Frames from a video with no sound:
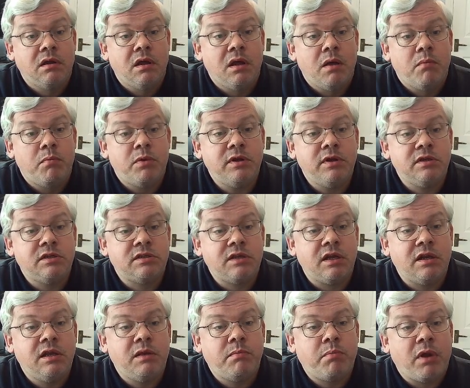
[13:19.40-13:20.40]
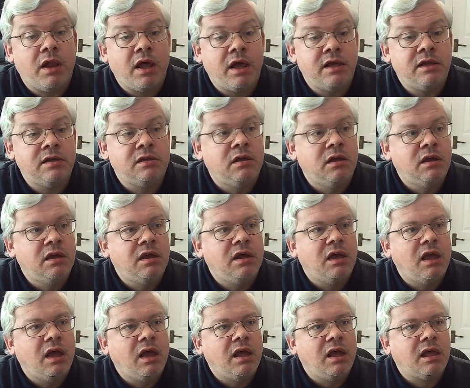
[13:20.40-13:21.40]
but instead he played
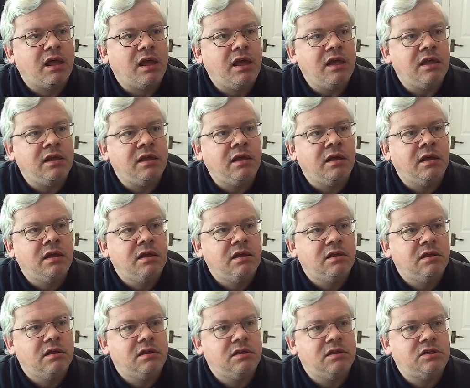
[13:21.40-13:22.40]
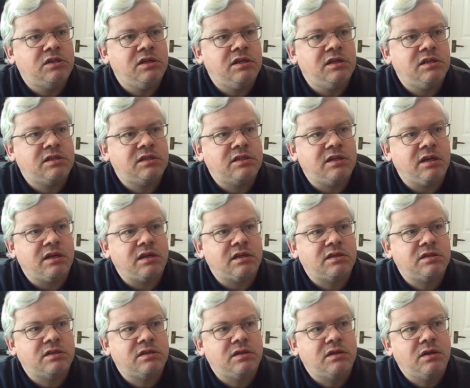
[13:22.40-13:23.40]
king
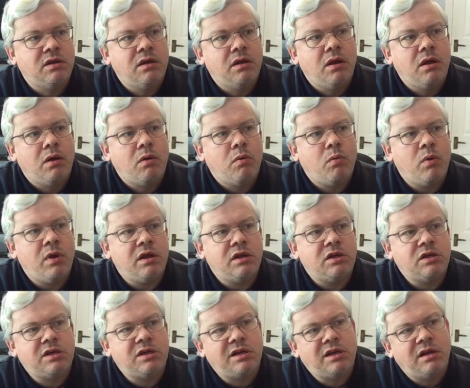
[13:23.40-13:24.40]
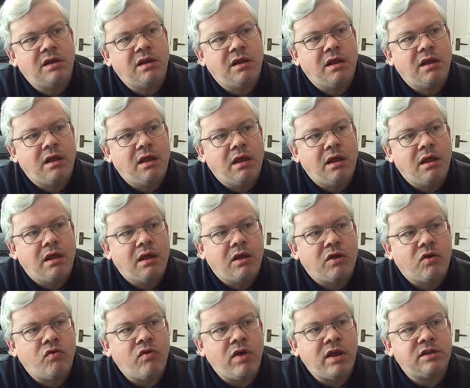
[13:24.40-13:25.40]
g6, which
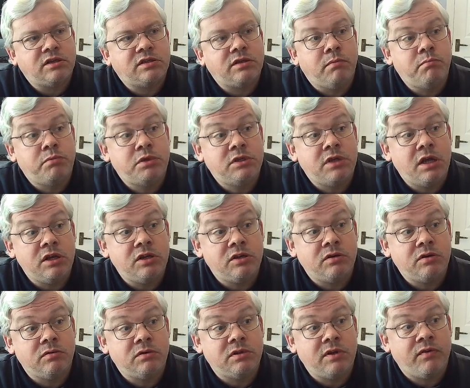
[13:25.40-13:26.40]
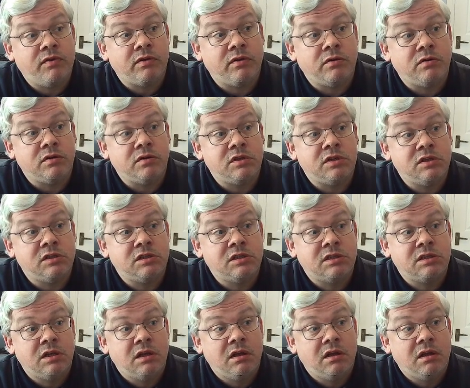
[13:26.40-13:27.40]
creates some potential difficulties
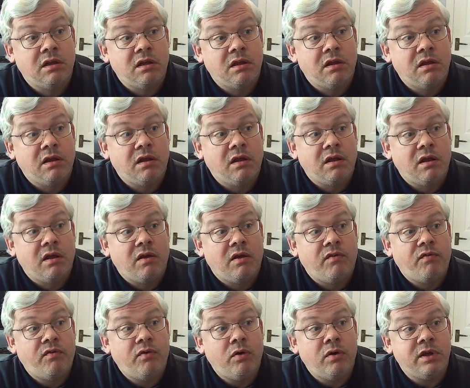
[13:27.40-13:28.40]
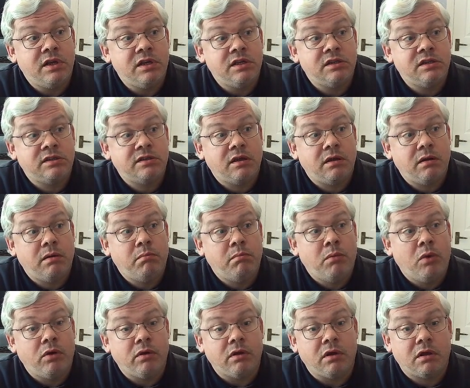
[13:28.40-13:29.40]
for his
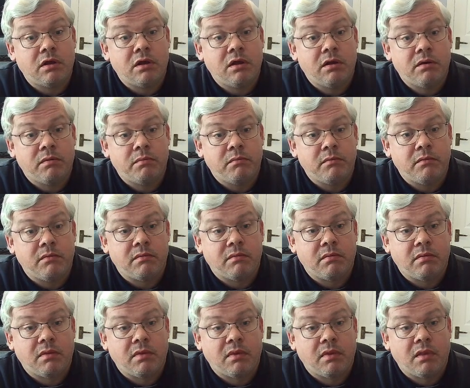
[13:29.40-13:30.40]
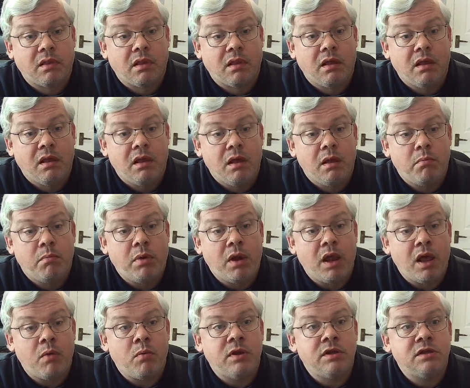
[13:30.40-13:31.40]
monarch. Play
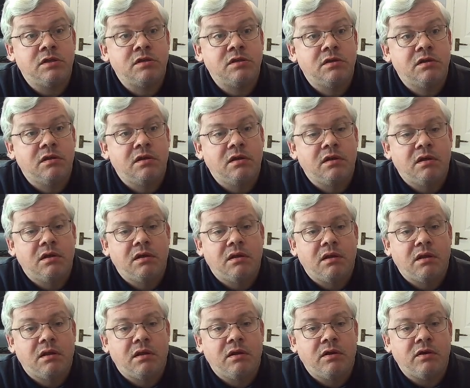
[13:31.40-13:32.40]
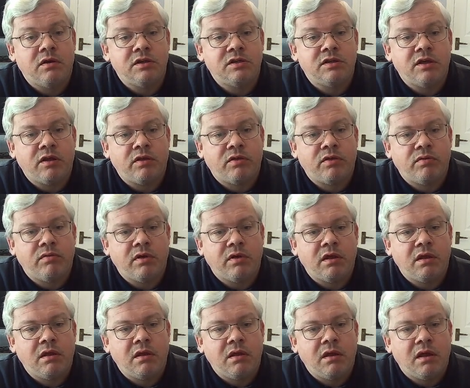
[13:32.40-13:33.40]
went knight
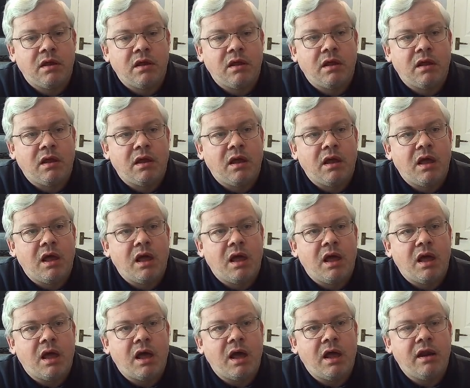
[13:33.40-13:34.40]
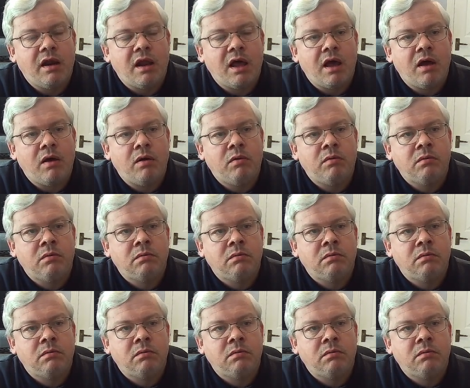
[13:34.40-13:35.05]
a3, and now